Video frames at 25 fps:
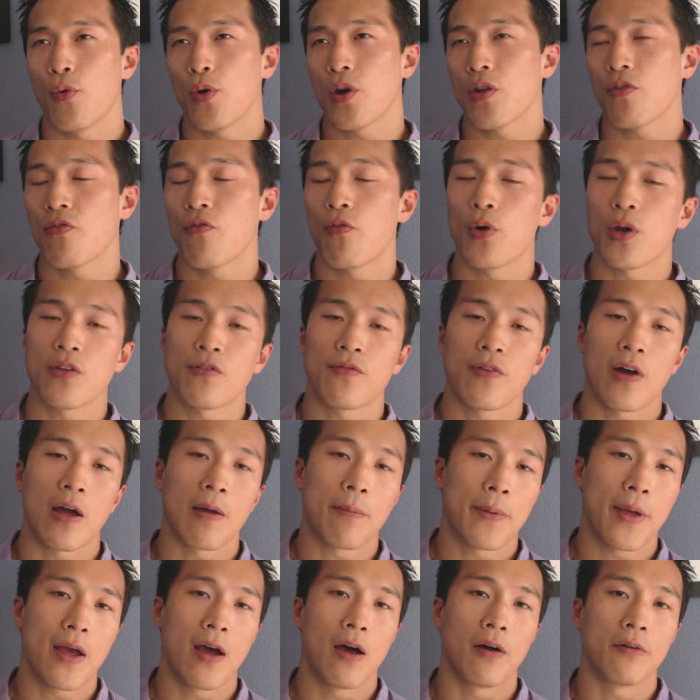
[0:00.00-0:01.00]
45
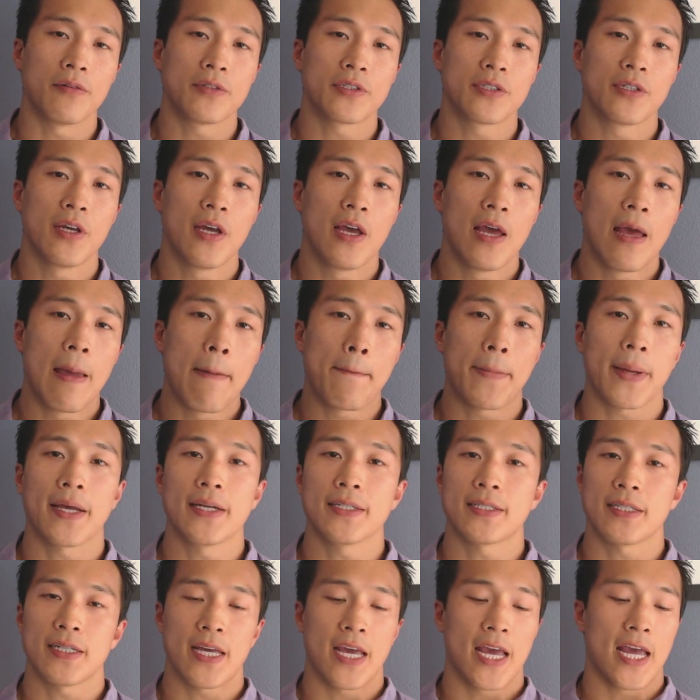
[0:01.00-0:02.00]
pounds. Because
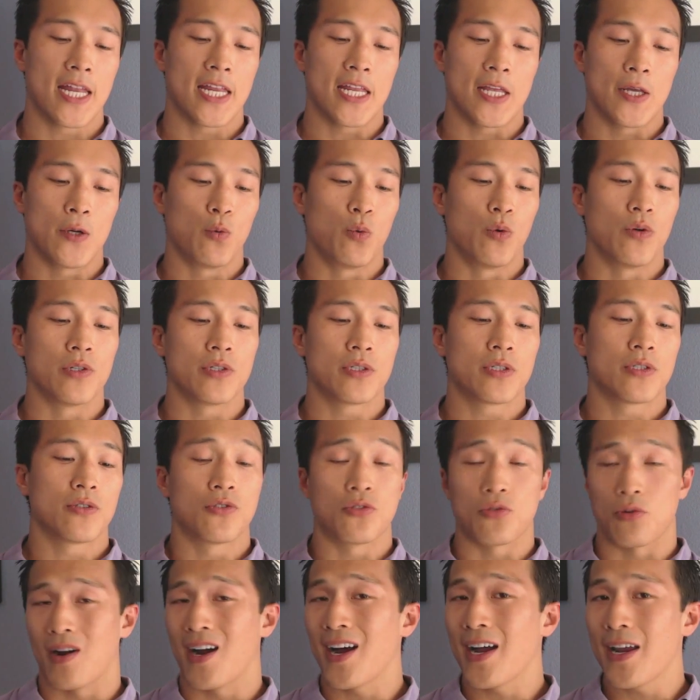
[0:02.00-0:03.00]
again, it was
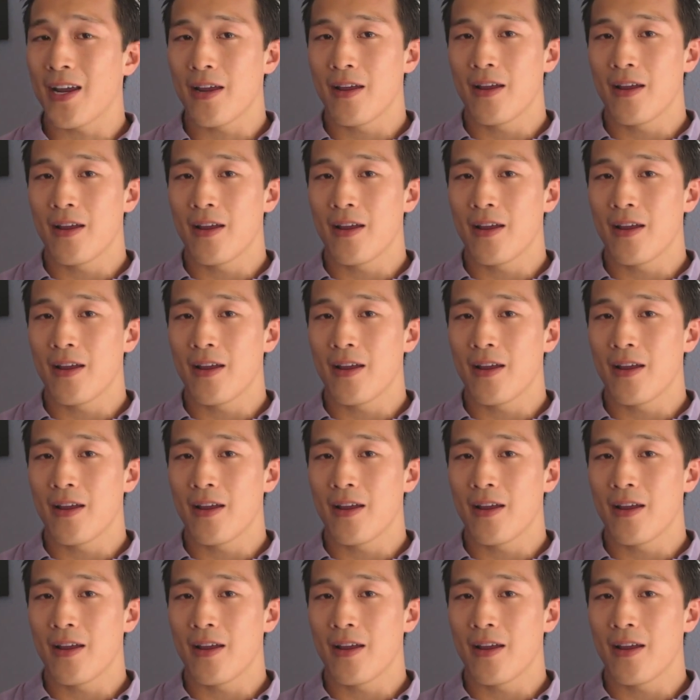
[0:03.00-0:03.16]
dry.